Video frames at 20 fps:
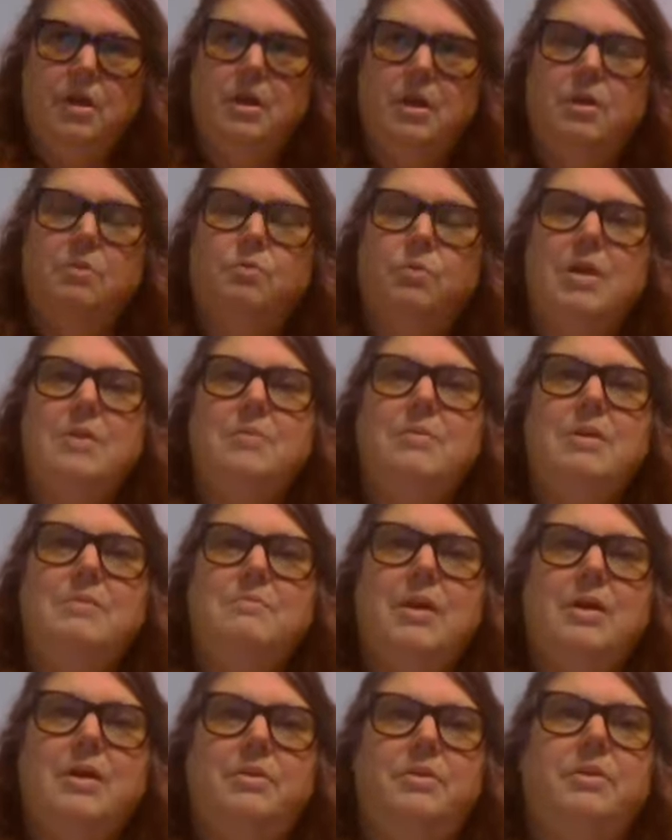And what I mean
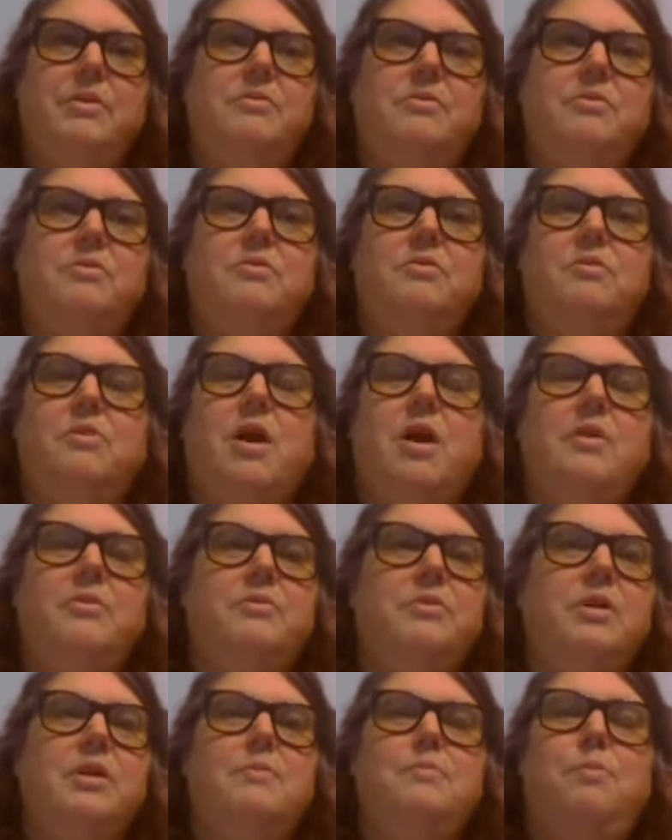by this is you're either
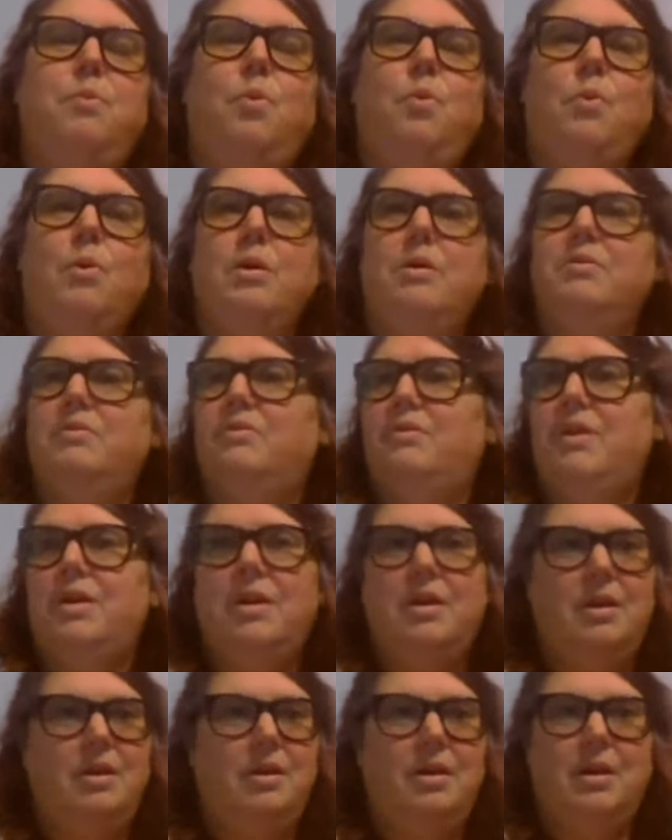going to pour it,
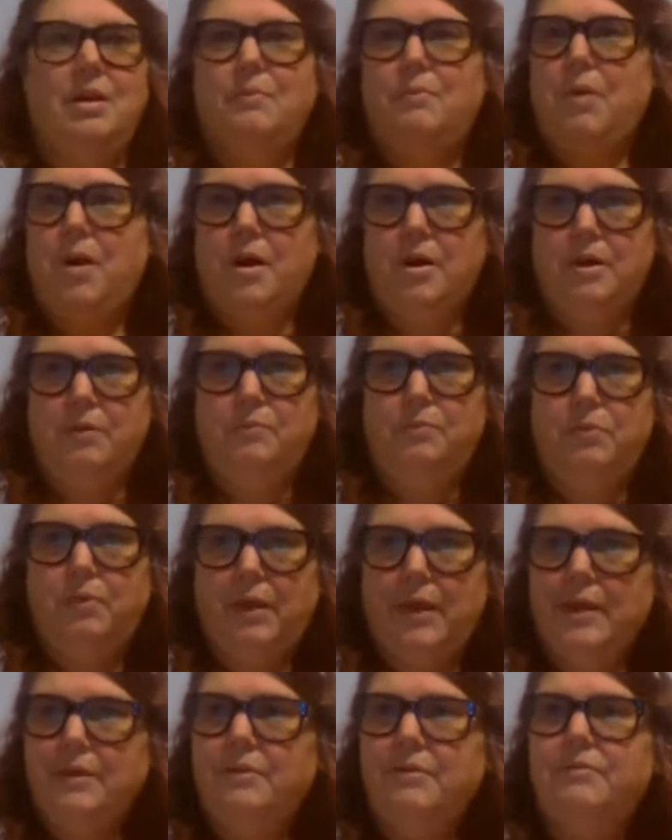say, in a potted
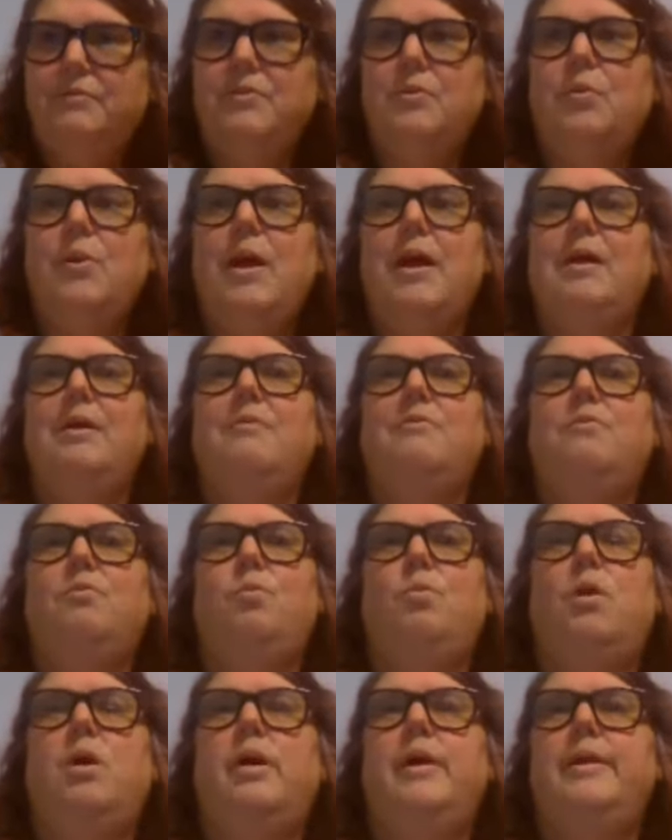plant if you have
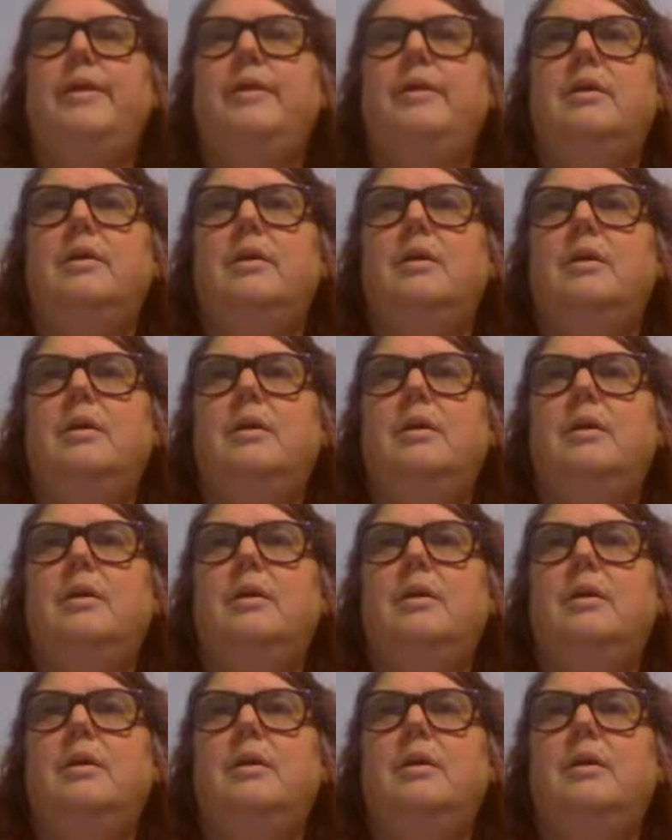one,